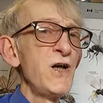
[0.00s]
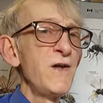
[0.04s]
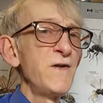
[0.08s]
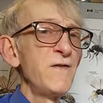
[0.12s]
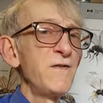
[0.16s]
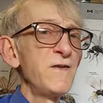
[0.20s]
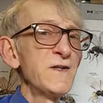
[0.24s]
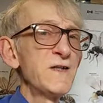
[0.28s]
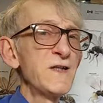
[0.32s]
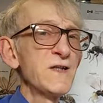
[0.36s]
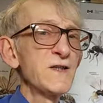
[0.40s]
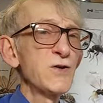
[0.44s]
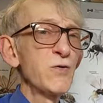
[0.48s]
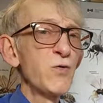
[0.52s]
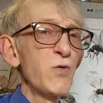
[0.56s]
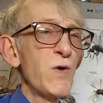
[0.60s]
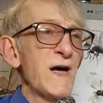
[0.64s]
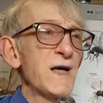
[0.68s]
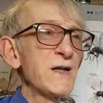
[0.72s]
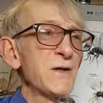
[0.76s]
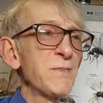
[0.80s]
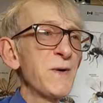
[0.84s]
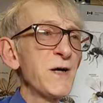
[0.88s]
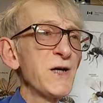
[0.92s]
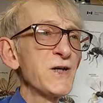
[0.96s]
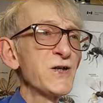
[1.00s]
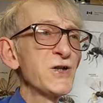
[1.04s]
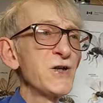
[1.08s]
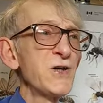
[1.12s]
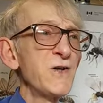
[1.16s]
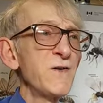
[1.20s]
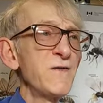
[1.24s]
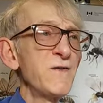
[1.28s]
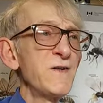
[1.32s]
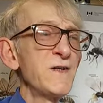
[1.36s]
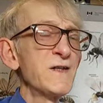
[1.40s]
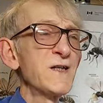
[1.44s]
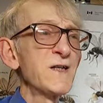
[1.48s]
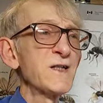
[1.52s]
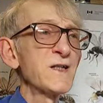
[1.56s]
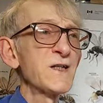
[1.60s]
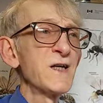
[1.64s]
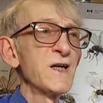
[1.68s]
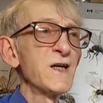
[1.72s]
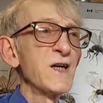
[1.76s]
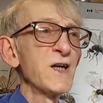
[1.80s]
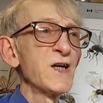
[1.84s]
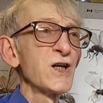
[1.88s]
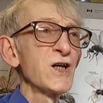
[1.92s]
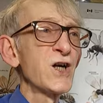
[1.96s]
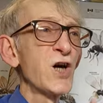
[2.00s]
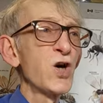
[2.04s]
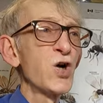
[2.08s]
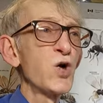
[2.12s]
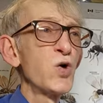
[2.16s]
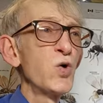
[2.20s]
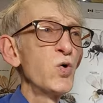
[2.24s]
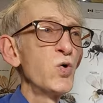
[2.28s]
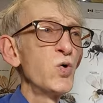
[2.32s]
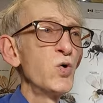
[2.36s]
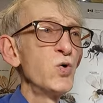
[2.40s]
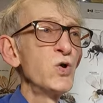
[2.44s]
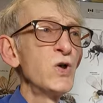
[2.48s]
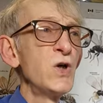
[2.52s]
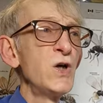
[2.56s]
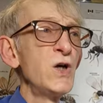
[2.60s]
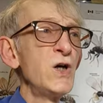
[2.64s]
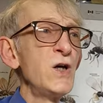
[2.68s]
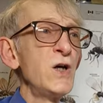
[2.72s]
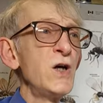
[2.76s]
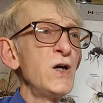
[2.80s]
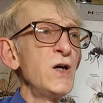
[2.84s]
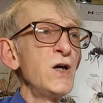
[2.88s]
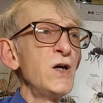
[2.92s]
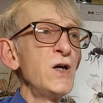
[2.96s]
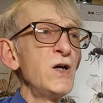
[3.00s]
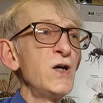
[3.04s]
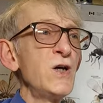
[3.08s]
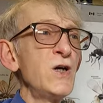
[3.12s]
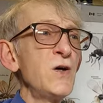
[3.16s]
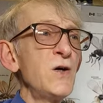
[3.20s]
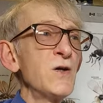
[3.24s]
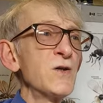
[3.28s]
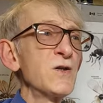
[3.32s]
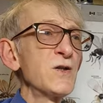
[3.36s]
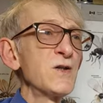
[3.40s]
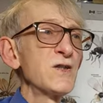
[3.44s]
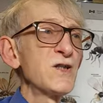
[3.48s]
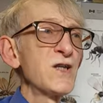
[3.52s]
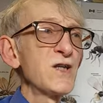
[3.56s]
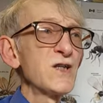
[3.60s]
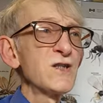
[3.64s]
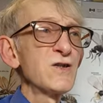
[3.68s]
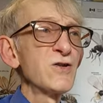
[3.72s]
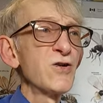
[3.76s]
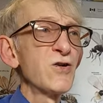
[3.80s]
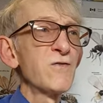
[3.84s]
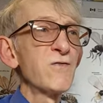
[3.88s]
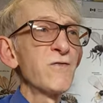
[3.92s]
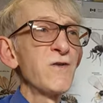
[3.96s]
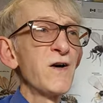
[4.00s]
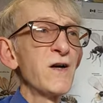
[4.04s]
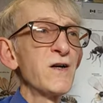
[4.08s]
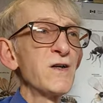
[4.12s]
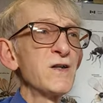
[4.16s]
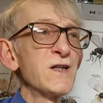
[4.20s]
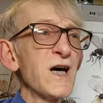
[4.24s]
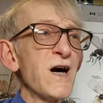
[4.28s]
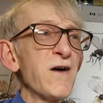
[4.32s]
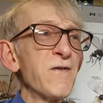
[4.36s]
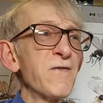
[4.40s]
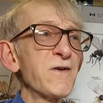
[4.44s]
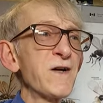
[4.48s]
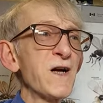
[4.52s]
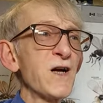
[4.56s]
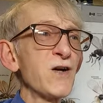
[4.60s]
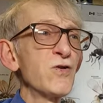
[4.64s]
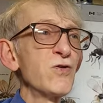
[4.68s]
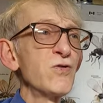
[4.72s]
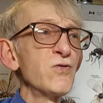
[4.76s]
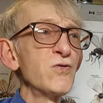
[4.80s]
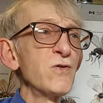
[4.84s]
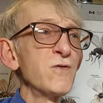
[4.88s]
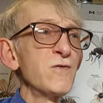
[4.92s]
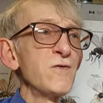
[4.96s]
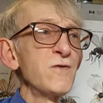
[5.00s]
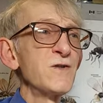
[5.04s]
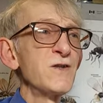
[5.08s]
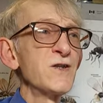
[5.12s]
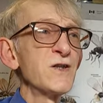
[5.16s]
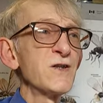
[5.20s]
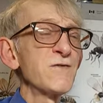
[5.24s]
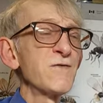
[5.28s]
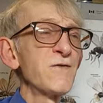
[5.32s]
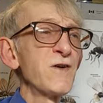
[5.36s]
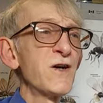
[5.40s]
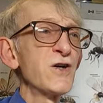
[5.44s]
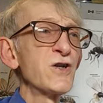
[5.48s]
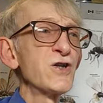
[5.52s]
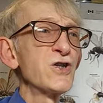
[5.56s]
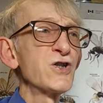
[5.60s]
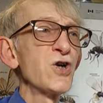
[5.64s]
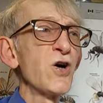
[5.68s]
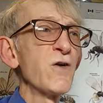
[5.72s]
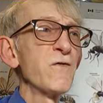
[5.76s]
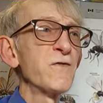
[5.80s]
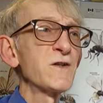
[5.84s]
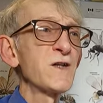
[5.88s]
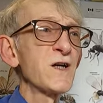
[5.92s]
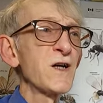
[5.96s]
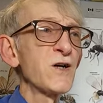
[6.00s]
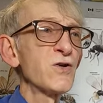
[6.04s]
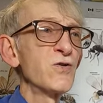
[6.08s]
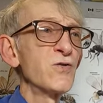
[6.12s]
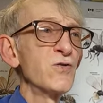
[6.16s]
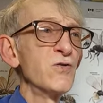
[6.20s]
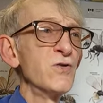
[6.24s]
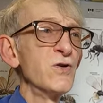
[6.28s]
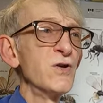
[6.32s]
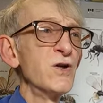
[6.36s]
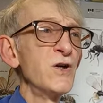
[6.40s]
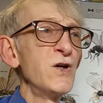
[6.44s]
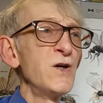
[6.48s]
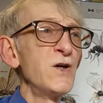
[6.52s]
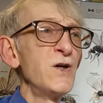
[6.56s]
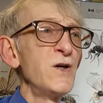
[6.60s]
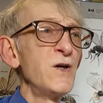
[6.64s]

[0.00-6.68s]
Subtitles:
This is a white mesh. This is a cocoon, just not very tough cocoon, just very soft cocoon.